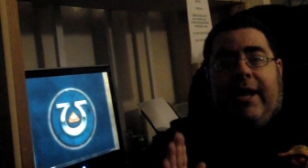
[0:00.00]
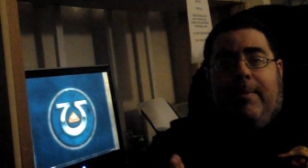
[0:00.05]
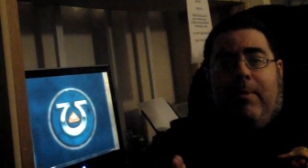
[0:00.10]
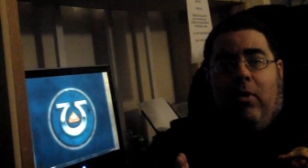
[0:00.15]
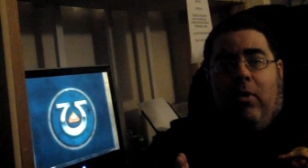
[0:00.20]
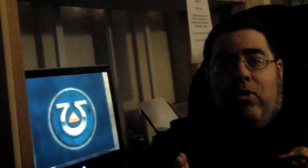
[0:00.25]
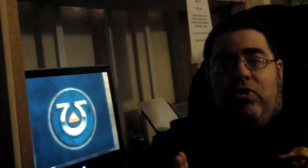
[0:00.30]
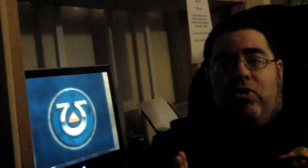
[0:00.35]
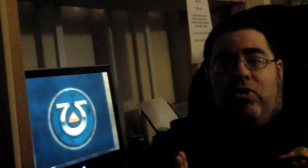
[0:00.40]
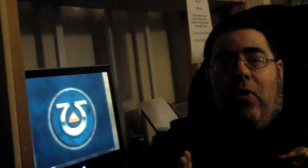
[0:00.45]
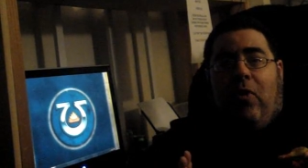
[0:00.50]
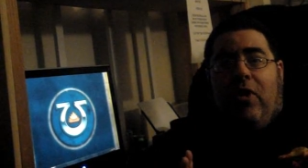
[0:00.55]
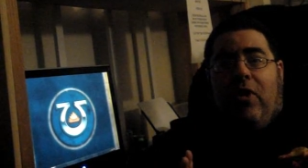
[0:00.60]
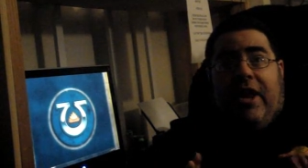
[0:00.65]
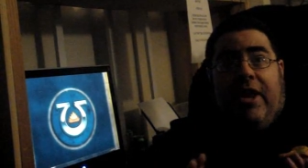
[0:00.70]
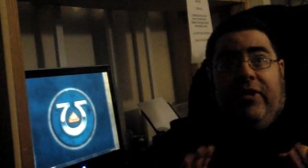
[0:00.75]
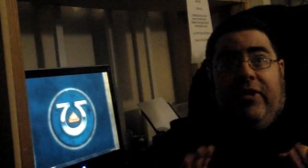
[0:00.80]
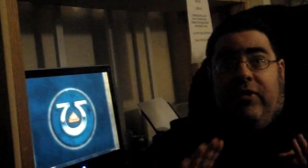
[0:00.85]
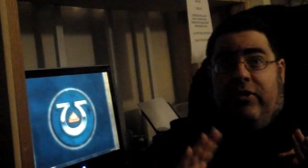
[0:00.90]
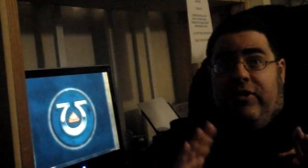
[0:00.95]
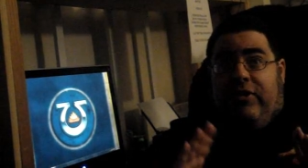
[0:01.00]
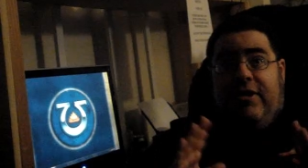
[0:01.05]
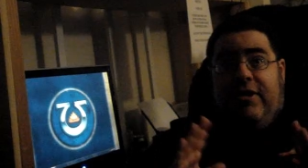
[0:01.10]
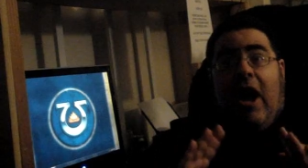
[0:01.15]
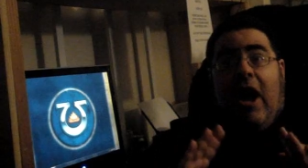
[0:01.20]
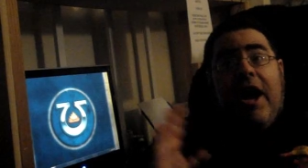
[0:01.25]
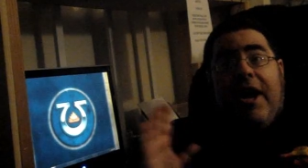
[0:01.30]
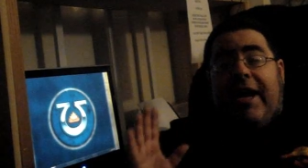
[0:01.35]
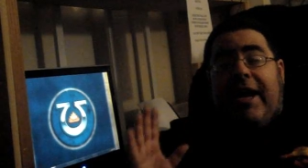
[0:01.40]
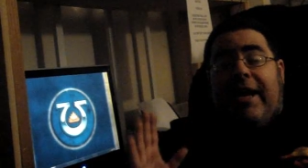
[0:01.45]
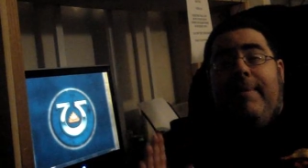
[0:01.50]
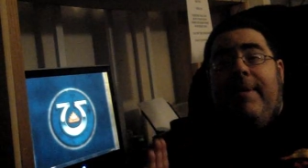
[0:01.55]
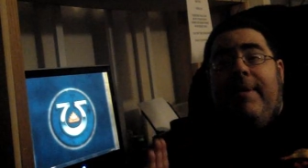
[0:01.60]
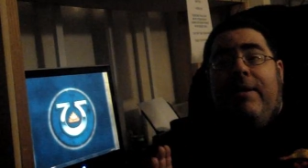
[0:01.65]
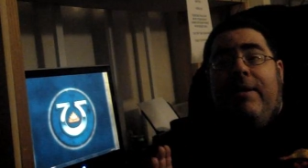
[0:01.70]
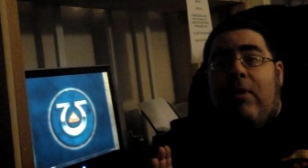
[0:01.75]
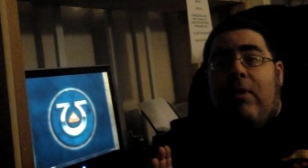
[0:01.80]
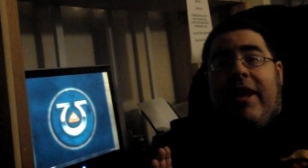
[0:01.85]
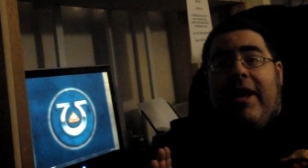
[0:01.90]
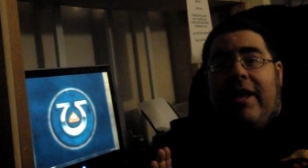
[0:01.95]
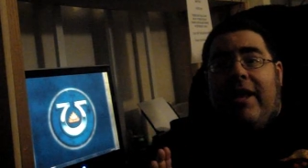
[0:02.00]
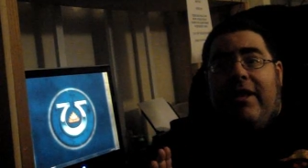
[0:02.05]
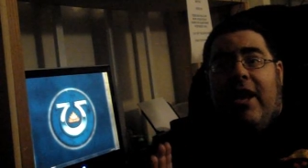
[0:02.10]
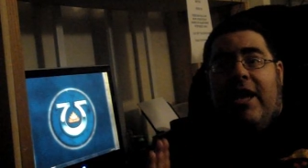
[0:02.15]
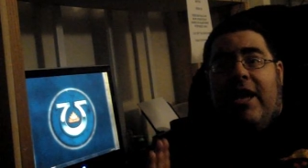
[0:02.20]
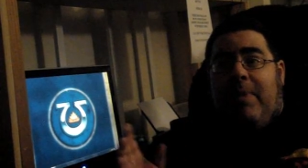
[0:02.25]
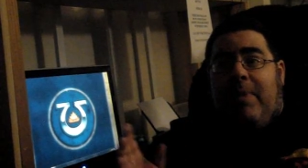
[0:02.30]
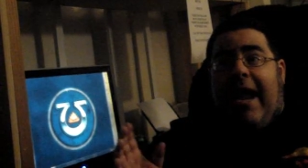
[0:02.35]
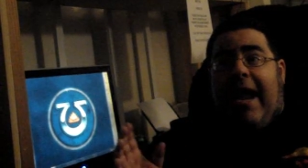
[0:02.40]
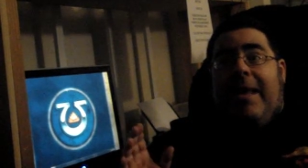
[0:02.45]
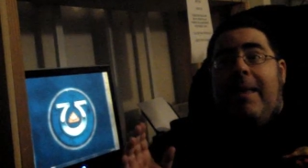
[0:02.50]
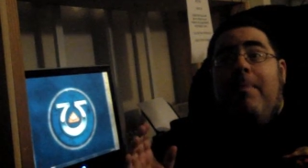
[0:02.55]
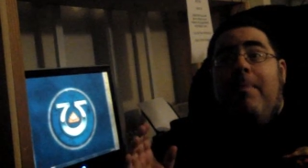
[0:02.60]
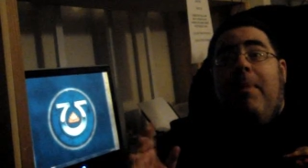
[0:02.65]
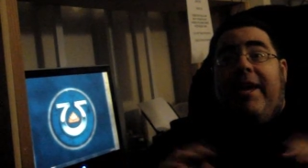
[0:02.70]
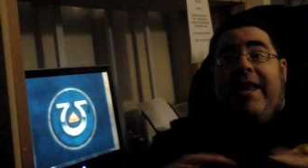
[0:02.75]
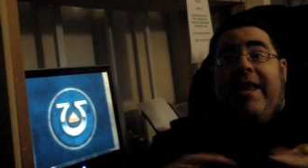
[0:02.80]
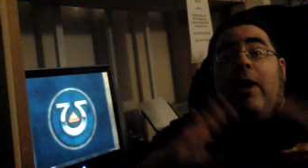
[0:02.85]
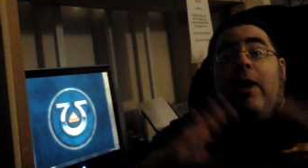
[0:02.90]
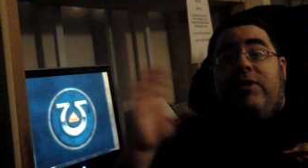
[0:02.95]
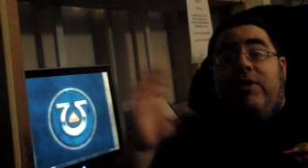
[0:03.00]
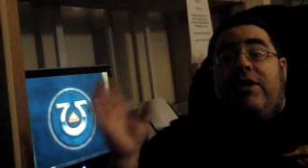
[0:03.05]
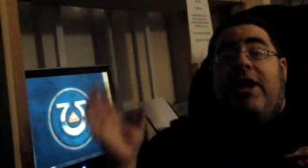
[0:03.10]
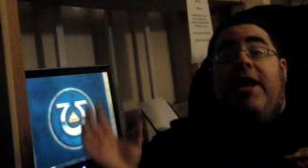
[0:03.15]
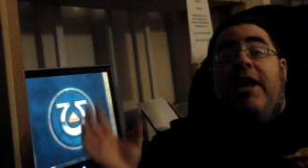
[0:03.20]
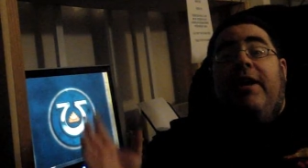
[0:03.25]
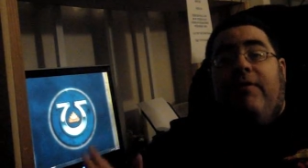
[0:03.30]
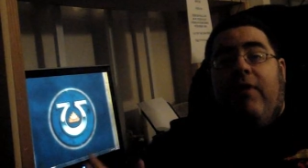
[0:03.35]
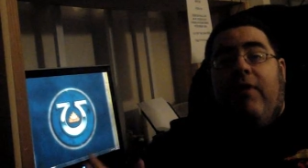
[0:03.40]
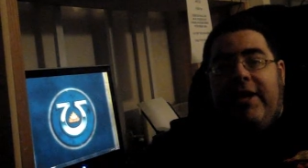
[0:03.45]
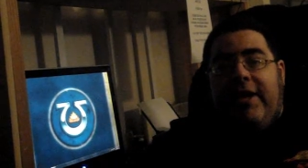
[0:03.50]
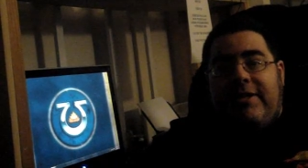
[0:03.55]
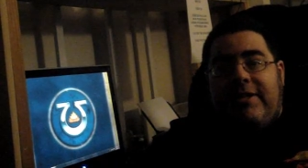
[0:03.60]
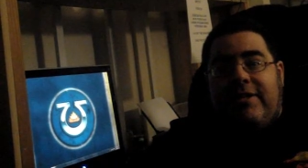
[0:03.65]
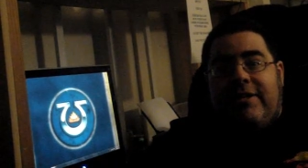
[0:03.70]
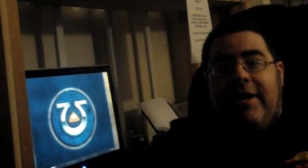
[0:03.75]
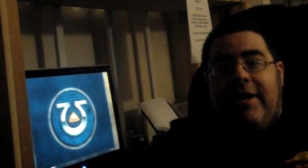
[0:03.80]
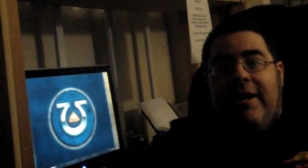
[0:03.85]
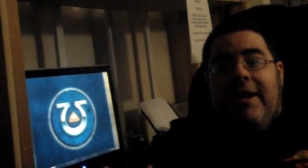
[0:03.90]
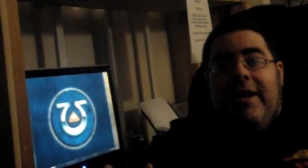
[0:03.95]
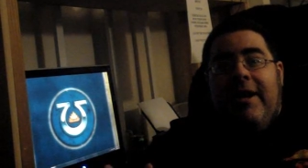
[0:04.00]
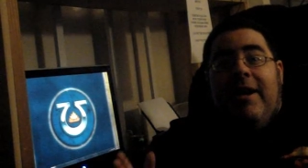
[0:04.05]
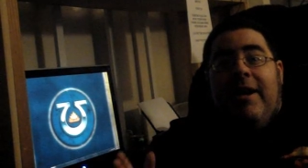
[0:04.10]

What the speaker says: in a martial art is not going to be recognized by anybody outside of us,